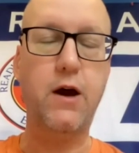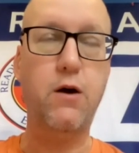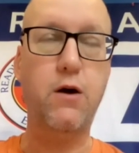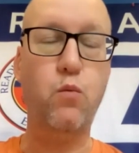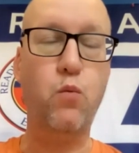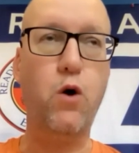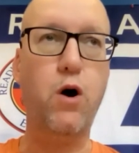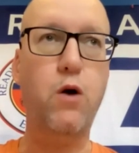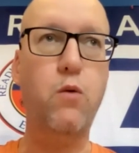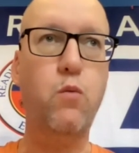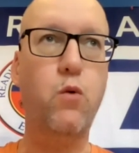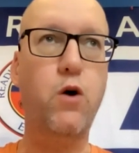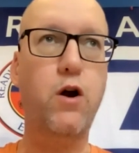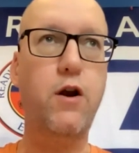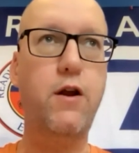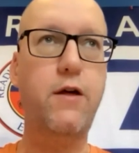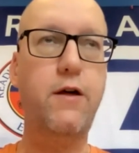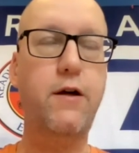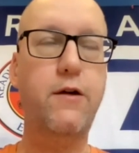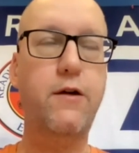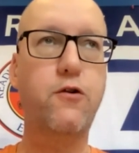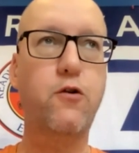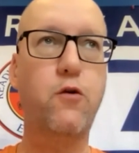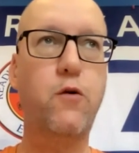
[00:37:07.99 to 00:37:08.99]
Yeah. One of
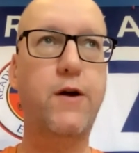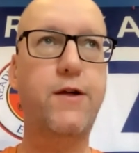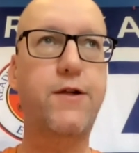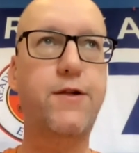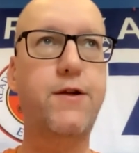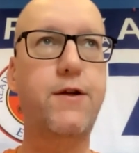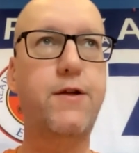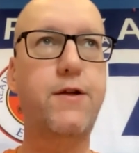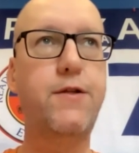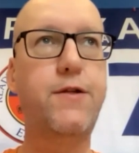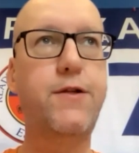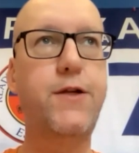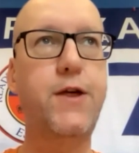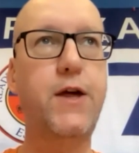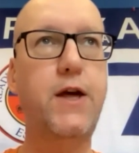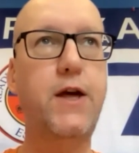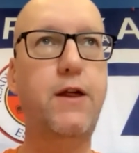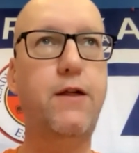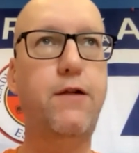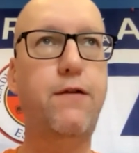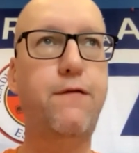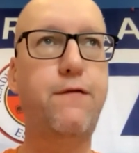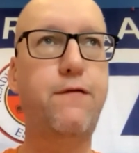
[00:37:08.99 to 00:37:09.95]
those questions is